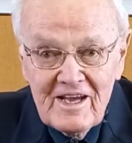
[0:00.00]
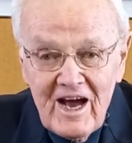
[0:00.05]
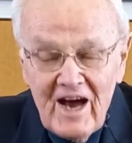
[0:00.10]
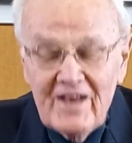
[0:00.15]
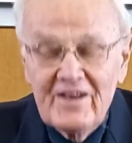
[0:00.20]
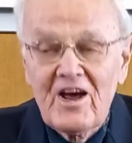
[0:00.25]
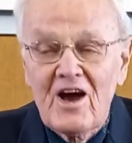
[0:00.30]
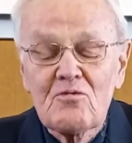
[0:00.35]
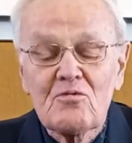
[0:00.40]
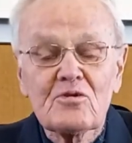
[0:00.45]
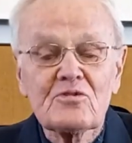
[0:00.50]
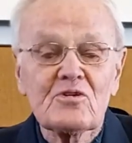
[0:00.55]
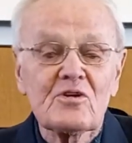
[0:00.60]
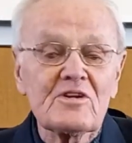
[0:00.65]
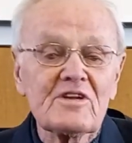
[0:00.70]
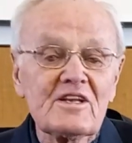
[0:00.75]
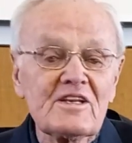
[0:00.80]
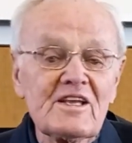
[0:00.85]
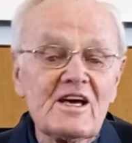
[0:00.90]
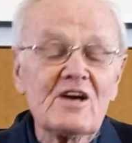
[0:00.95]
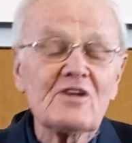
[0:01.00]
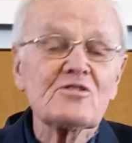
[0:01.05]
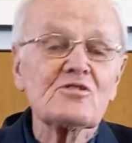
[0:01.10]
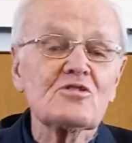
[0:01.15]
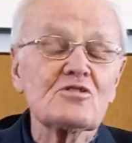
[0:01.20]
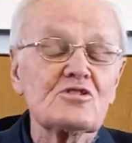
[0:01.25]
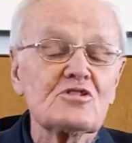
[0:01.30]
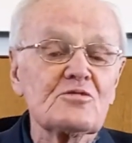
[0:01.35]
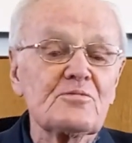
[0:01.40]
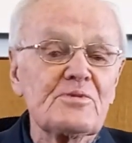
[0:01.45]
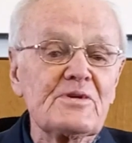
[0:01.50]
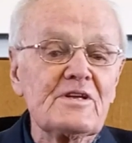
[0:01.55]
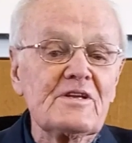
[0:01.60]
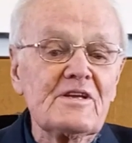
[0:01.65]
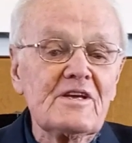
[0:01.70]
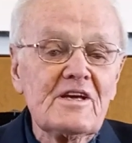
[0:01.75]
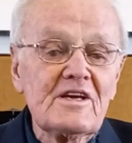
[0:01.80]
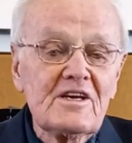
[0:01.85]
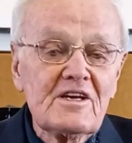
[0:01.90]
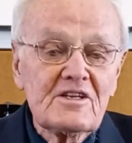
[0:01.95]
And I will not allow you
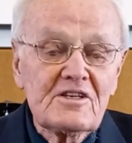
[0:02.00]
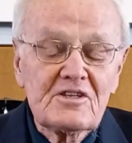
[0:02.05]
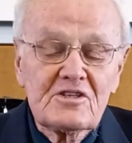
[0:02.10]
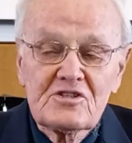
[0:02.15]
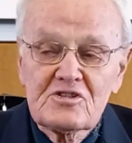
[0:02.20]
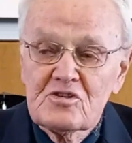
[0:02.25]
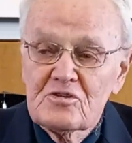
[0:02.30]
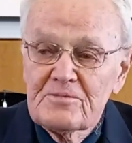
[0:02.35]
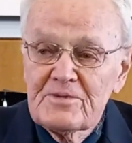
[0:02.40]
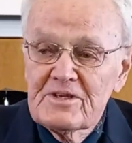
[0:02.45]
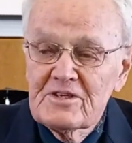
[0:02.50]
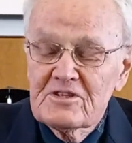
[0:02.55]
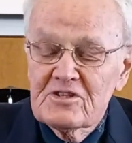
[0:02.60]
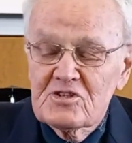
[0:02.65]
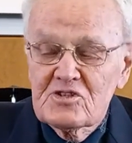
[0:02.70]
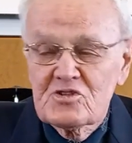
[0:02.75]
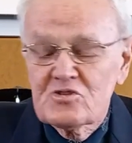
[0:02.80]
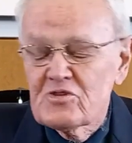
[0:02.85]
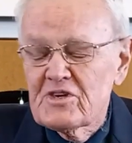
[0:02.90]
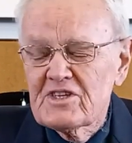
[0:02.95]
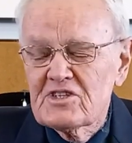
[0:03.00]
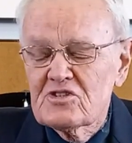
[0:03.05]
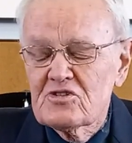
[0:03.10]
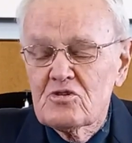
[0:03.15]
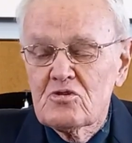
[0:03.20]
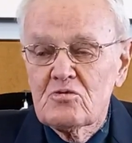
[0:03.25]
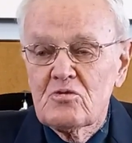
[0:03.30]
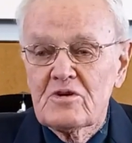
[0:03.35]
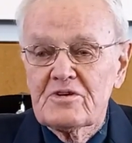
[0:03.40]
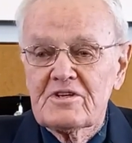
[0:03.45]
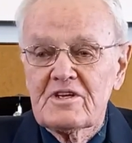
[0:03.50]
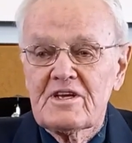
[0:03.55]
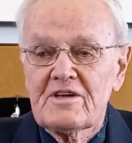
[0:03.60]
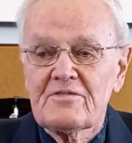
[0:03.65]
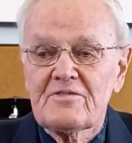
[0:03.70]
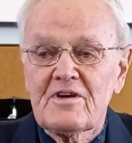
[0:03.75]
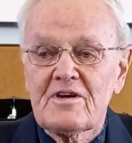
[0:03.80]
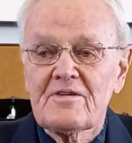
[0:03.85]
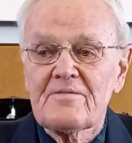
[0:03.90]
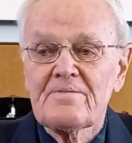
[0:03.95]
to be distressed or
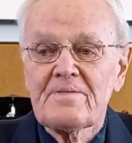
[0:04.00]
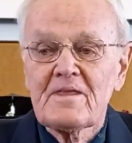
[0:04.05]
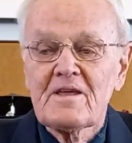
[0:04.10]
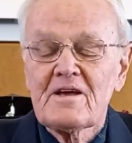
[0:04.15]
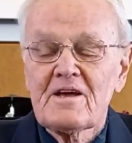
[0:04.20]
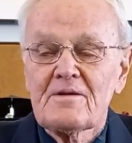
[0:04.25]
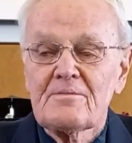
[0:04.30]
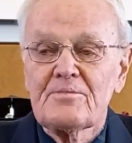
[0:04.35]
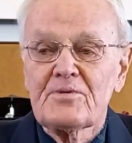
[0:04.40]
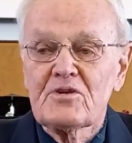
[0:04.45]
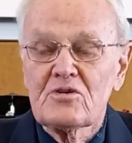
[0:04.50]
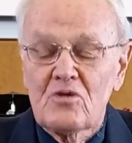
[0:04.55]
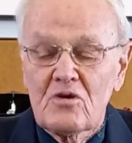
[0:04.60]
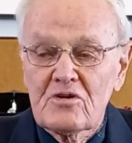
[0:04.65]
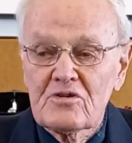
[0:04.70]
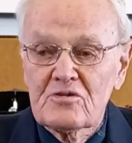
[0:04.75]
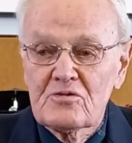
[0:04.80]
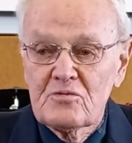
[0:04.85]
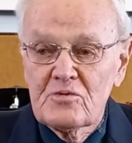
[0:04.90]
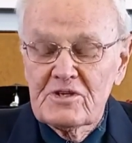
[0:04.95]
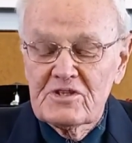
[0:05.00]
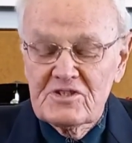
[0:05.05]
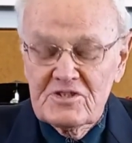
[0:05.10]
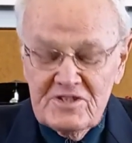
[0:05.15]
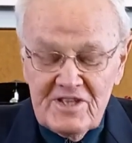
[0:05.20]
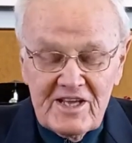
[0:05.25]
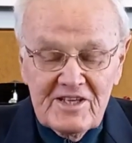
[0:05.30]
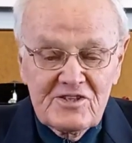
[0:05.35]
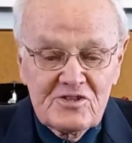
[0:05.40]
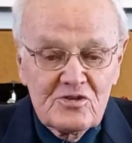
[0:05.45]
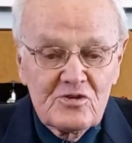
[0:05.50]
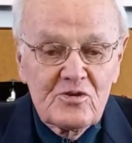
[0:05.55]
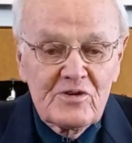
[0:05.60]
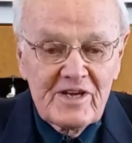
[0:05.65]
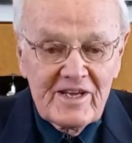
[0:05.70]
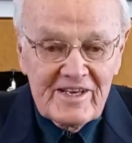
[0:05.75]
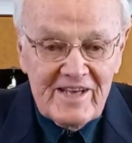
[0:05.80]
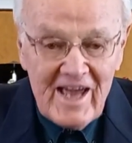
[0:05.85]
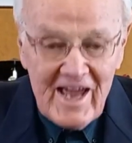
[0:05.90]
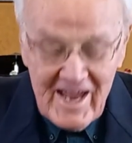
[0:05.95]
whatever beyond which that you
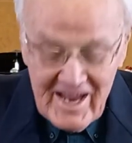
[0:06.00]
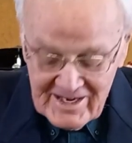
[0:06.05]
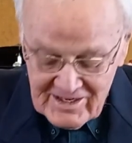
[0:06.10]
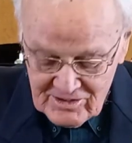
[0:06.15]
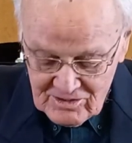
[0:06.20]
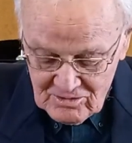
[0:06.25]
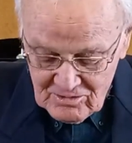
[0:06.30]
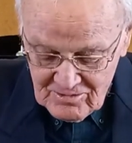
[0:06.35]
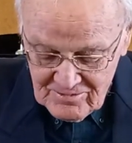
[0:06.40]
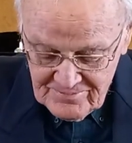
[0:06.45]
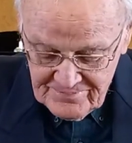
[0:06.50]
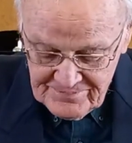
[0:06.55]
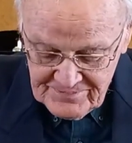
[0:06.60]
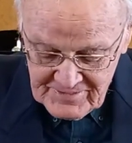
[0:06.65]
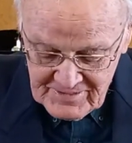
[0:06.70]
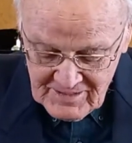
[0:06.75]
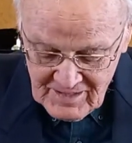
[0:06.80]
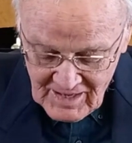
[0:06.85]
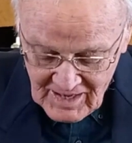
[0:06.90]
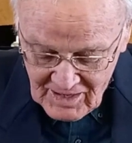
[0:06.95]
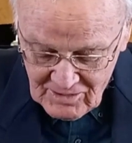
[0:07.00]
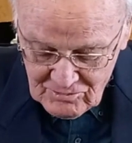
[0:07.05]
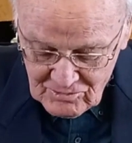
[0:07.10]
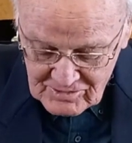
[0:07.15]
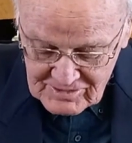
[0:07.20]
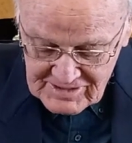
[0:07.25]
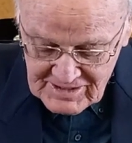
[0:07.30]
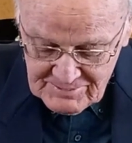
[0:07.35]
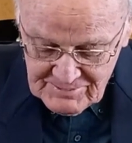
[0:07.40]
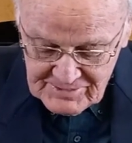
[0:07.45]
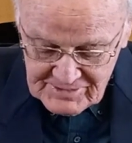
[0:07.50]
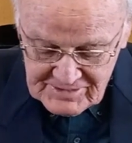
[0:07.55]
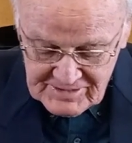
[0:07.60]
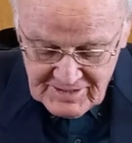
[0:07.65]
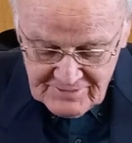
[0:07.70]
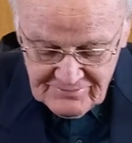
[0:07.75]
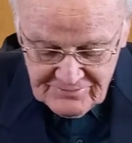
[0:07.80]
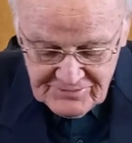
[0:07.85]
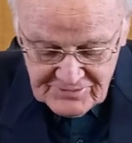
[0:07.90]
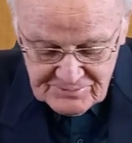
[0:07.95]
can handle. I will come and
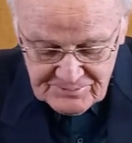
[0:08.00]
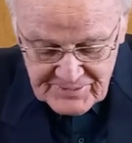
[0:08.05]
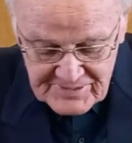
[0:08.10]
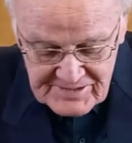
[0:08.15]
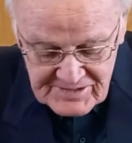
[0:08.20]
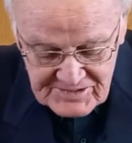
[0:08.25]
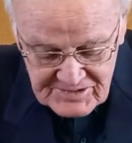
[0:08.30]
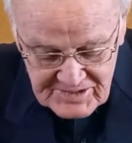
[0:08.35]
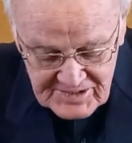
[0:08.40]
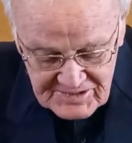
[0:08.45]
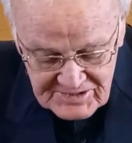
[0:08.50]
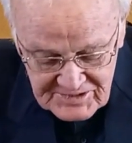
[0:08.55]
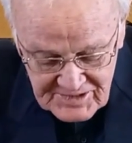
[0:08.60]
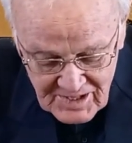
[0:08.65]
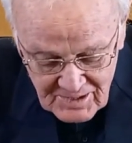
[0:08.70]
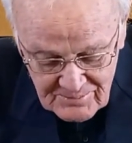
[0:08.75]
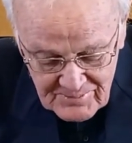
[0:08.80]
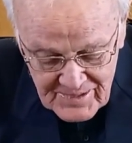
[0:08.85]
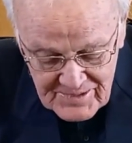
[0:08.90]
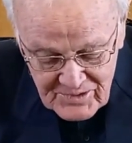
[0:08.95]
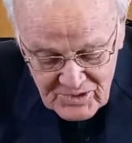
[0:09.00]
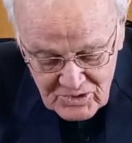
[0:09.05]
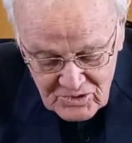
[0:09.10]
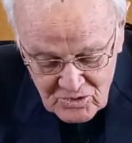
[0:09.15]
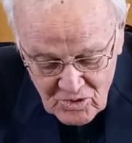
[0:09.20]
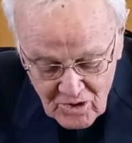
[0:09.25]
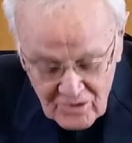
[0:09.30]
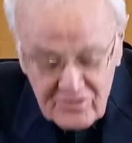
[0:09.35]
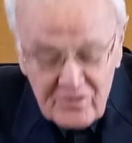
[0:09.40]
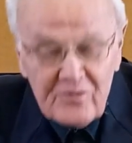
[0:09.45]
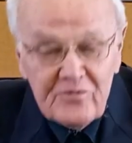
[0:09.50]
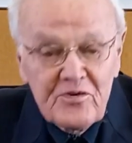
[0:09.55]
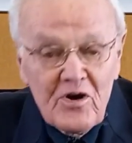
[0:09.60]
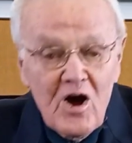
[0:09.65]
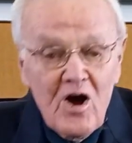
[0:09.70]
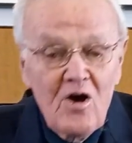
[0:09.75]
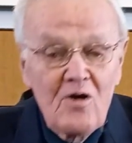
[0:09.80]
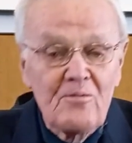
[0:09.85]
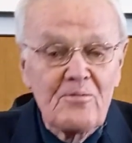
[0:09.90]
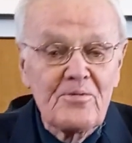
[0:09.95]
comfort. But he says, now may the God of
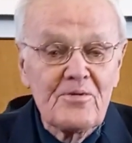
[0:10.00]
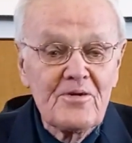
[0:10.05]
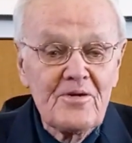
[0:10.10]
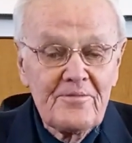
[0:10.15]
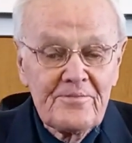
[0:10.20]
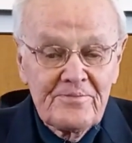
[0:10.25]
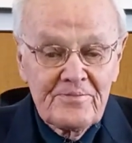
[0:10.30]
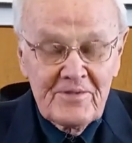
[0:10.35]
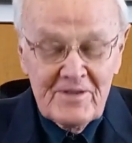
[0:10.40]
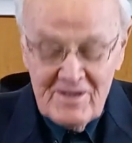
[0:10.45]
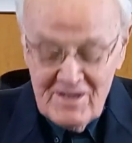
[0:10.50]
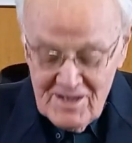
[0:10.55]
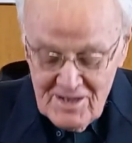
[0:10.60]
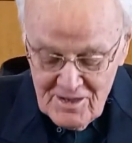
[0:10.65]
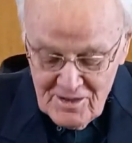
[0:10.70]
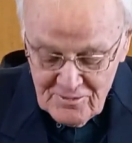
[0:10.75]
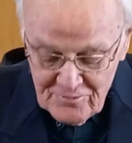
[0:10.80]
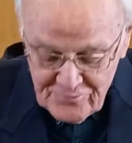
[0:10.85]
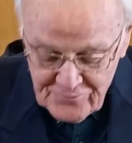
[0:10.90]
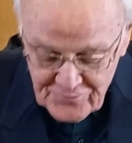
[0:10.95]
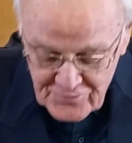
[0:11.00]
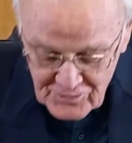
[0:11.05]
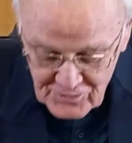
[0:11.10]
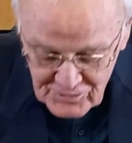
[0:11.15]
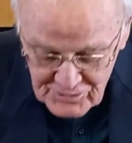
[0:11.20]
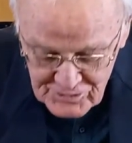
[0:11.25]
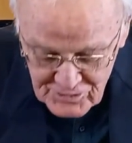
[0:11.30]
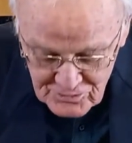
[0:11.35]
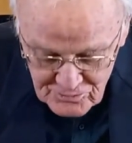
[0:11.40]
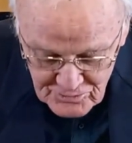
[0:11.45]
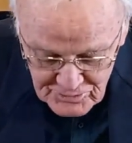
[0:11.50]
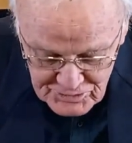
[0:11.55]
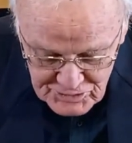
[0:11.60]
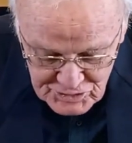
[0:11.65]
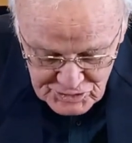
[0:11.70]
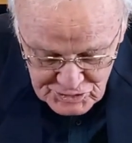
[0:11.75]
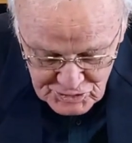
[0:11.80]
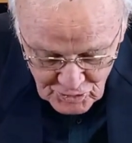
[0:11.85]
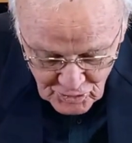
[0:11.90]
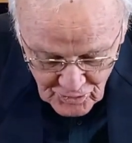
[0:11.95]
hope fill you
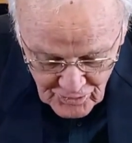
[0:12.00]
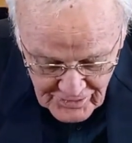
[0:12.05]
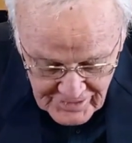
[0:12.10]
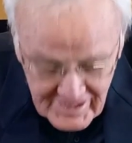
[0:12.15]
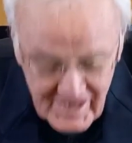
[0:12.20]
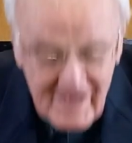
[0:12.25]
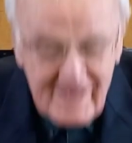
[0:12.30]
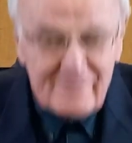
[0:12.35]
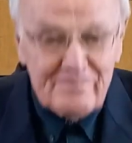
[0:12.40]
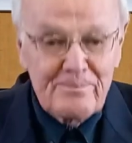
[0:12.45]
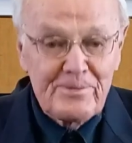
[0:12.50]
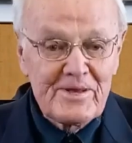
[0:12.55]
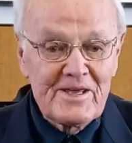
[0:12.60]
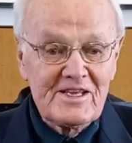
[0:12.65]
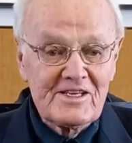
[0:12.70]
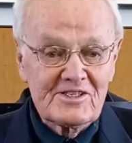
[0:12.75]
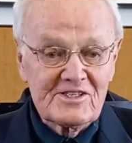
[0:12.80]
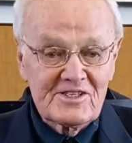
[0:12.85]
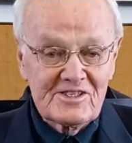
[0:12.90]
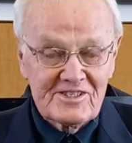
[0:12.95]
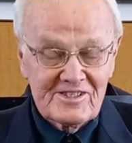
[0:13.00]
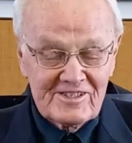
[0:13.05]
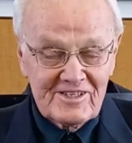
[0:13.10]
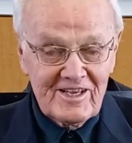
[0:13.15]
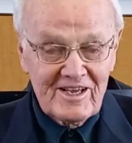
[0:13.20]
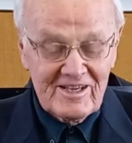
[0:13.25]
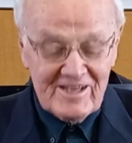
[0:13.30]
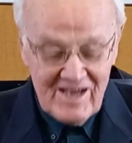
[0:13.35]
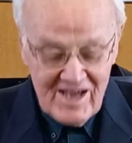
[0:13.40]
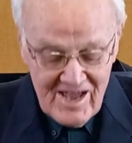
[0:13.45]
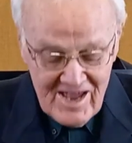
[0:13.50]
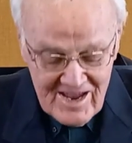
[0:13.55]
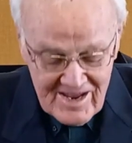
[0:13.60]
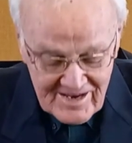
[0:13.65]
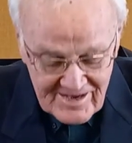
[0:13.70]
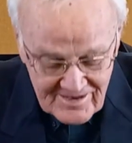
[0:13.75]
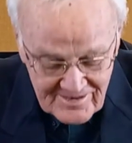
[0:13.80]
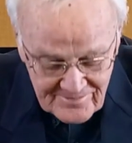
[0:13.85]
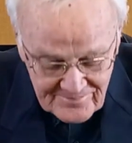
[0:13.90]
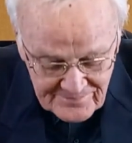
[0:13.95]
with joy and peace
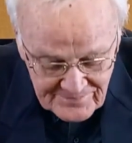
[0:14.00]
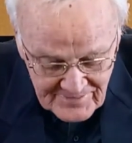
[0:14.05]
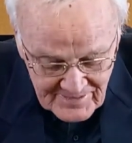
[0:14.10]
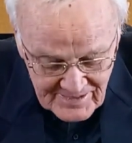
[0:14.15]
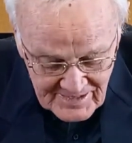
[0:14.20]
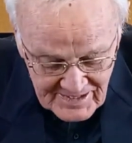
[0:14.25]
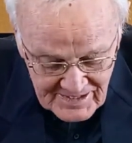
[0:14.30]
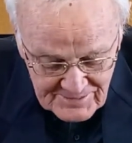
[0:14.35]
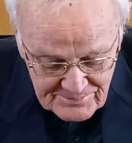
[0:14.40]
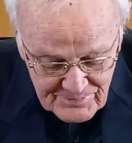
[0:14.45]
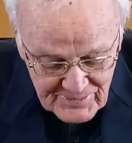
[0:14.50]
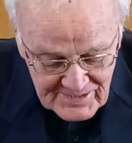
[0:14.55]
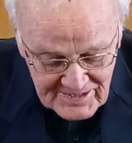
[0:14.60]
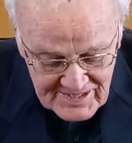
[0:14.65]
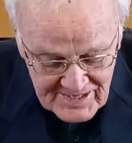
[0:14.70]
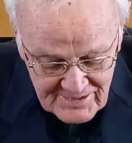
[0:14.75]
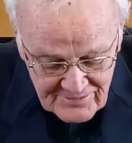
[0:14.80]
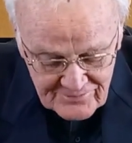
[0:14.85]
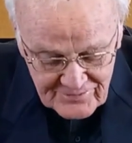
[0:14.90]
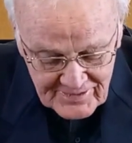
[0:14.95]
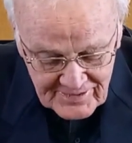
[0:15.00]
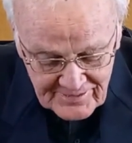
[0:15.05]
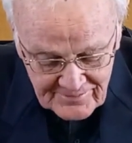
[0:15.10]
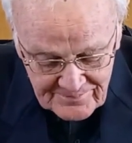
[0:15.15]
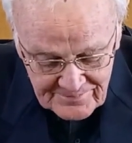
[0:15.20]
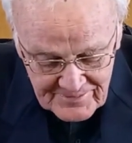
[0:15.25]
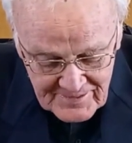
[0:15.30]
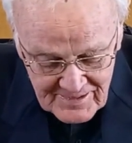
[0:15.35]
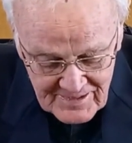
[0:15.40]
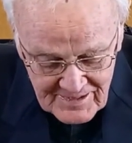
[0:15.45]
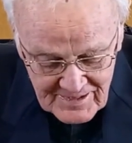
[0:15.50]
again in believing